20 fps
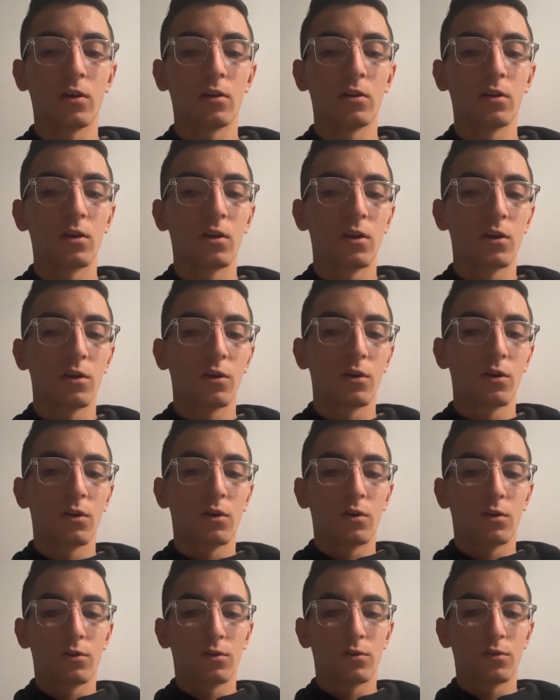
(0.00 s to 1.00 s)
law.
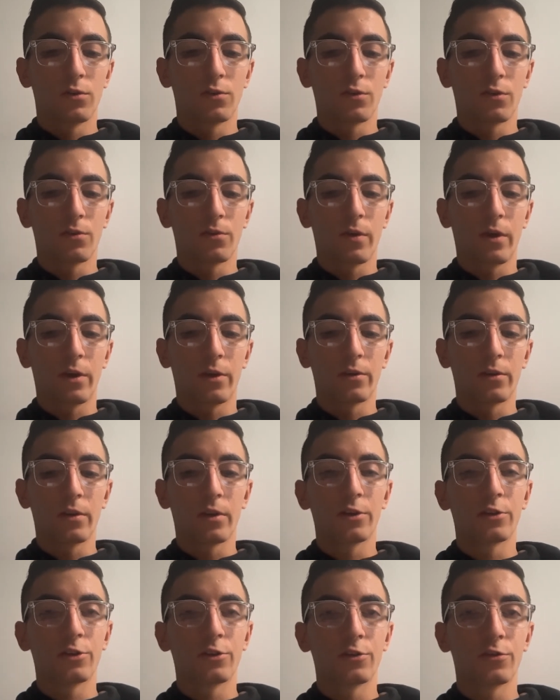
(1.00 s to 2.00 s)
These are
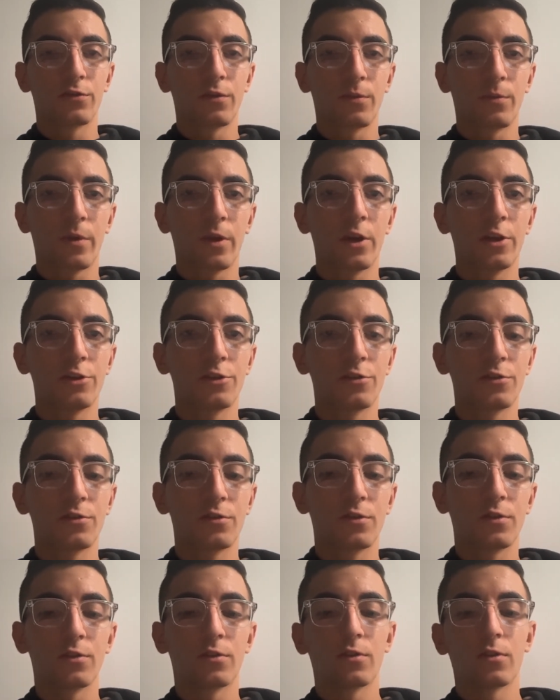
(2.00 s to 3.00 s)
regulations from
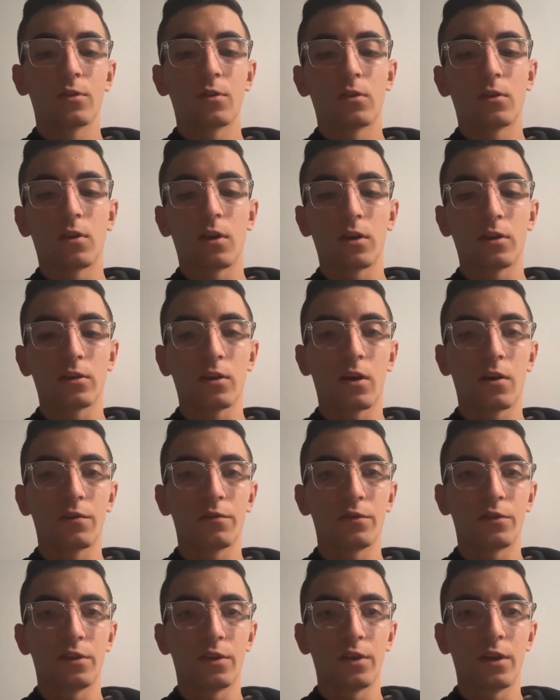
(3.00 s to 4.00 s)
agencies like the
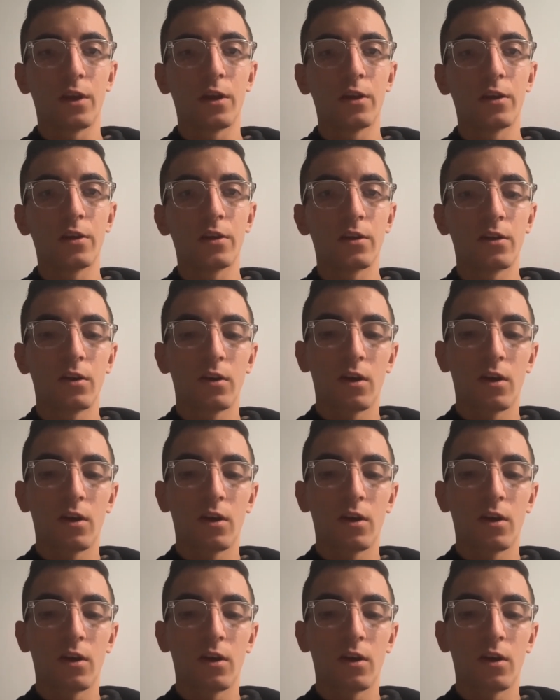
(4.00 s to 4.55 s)
FDA,